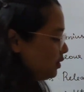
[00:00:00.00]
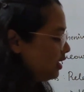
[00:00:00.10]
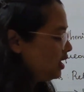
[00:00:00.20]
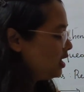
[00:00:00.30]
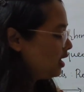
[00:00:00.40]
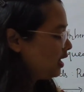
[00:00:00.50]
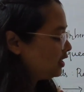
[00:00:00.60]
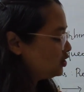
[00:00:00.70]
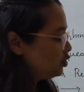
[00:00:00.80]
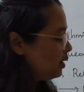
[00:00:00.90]
okay?
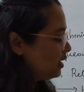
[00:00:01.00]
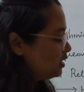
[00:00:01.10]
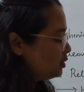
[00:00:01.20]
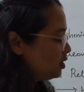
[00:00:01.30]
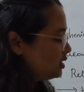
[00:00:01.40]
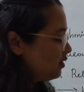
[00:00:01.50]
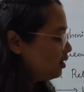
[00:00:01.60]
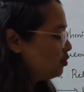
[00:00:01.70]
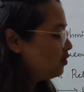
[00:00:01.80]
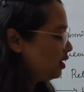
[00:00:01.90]
NH2 minus because I've
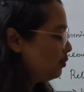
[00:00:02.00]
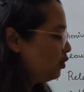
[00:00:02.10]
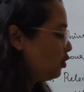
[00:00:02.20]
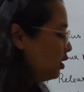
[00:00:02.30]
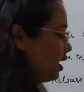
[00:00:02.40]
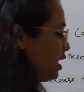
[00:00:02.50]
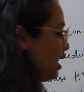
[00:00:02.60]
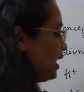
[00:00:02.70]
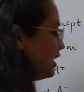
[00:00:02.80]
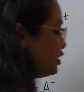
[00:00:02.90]
removed a proton.
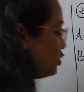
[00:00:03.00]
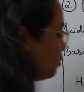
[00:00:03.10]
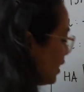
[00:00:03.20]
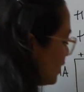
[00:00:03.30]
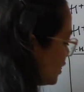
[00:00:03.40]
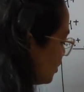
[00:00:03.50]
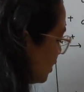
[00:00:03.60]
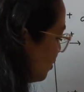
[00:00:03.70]
NH2 minus will